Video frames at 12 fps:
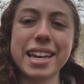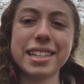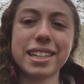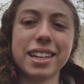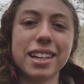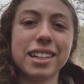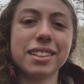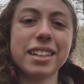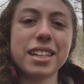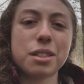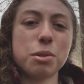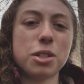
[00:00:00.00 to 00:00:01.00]
that
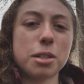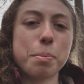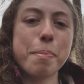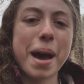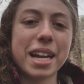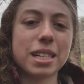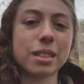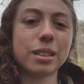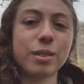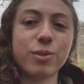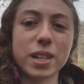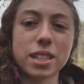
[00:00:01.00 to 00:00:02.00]
Linux would just
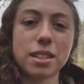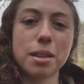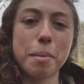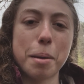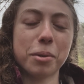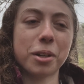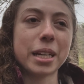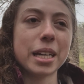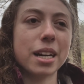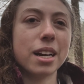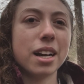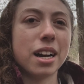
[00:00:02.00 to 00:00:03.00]
magically fix the
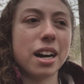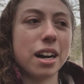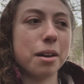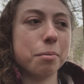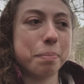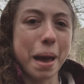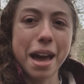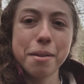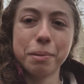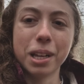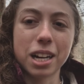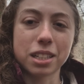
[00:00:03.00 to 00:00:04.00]
memory, uh, bad
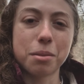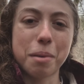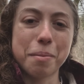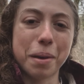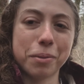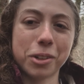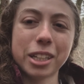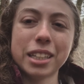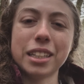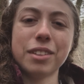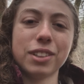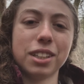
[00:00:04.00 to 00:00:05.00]
blocks in my
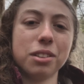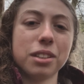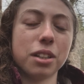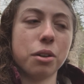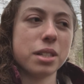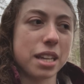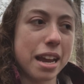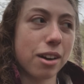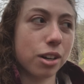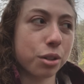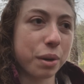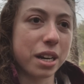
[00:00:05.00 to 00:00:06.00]
memory, even though, you know, it's a
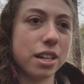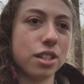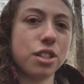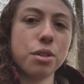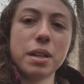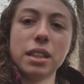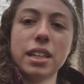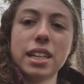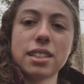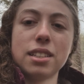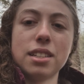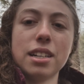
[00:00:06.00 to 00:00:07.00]
hardware issue and
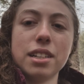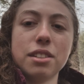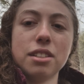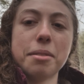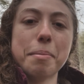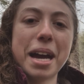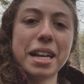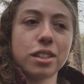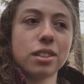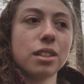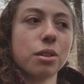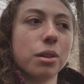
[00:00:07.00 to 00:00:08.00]
Linux is not just
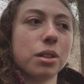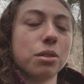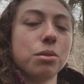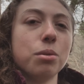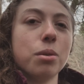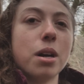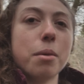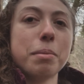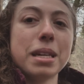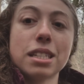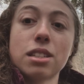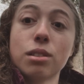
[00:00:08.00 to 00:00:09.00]
magically going to
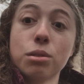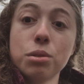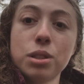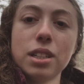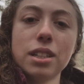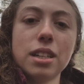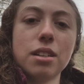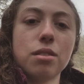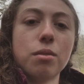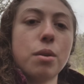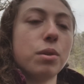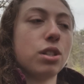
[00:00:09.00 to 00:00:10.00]
be a solution. It,
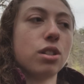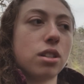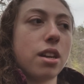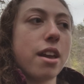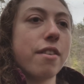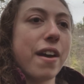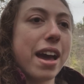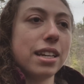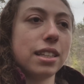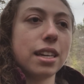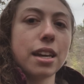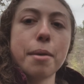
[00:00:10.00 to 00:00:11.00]
it was just, if
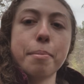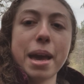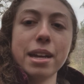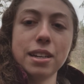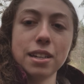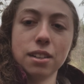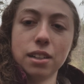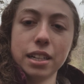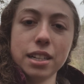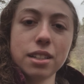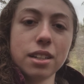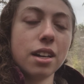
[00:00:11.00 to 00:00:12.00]
anything, a band-aid on
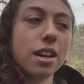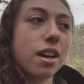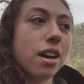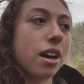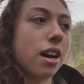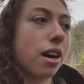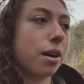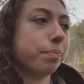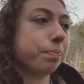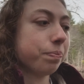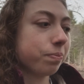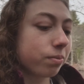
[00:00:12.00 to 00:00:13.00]
it. Um,